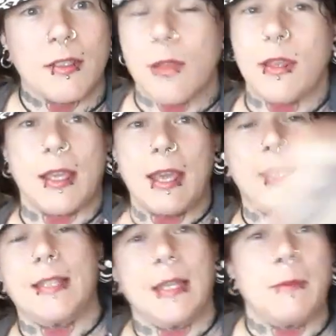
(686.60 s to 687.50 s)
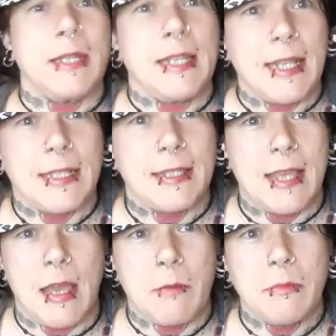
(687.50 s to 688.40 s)
so that in case anybody needs
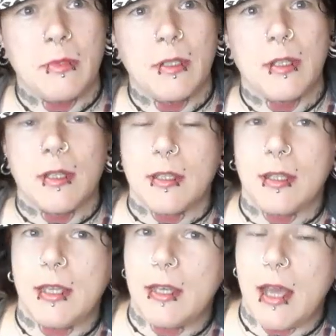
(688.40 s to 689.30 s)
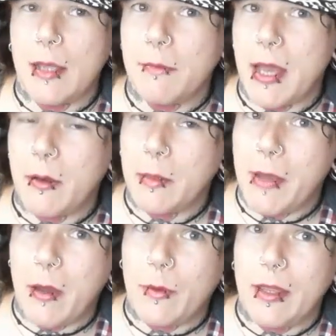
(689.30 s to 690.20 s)
them that I'm out and
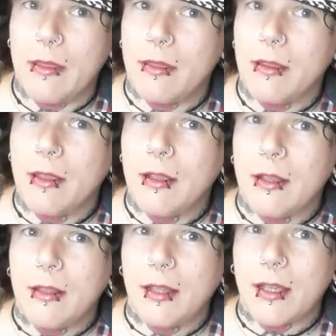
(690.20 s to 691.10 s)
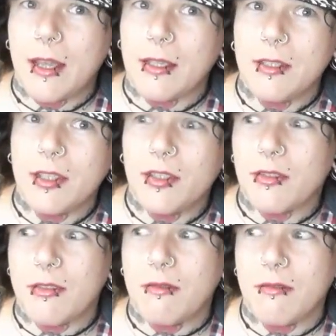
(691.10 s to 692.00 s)
about with, like I can
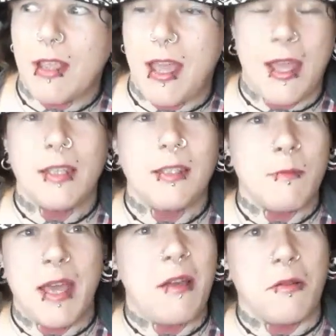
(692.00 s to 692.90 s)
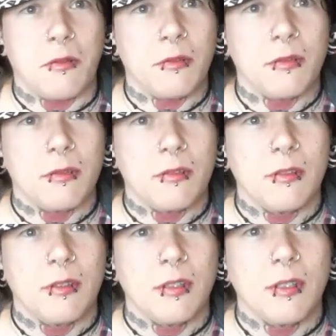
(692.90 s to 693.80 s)
just hand them out,
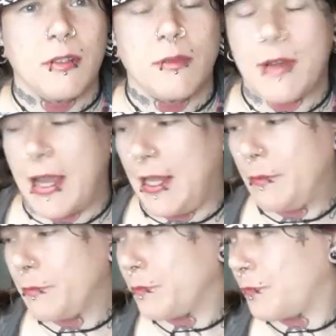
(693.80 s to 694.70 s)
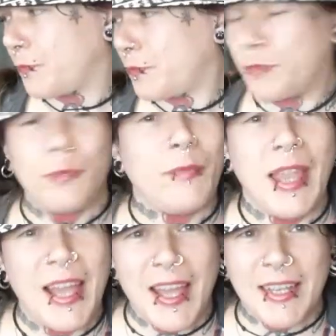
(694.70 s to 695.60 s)
right?
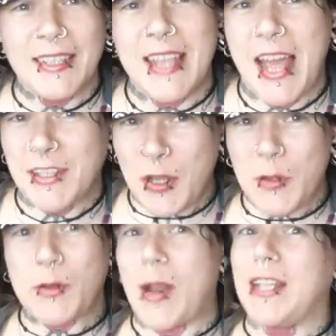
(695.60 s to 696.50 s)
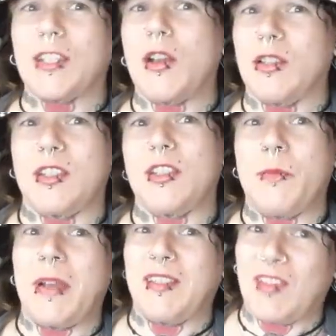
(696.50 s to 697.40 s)
And at no great cost
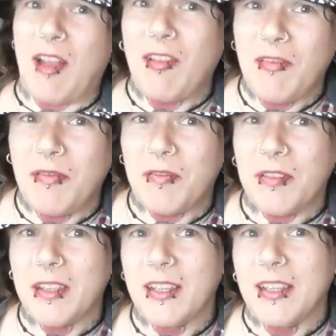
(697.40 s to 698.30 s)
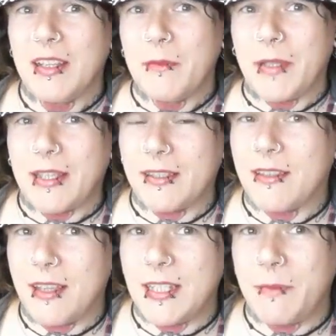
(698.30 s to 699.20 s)
to myself
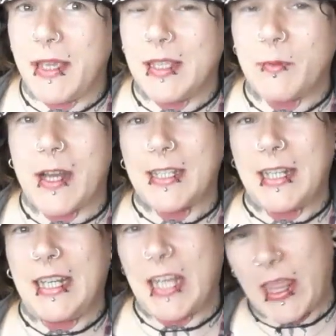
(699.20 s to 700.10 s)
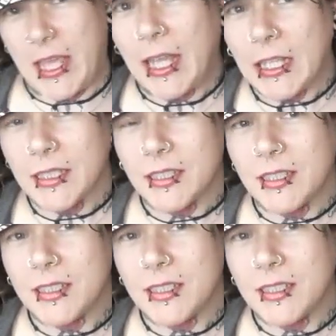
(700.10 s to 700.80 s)
because 30p is practically nothing.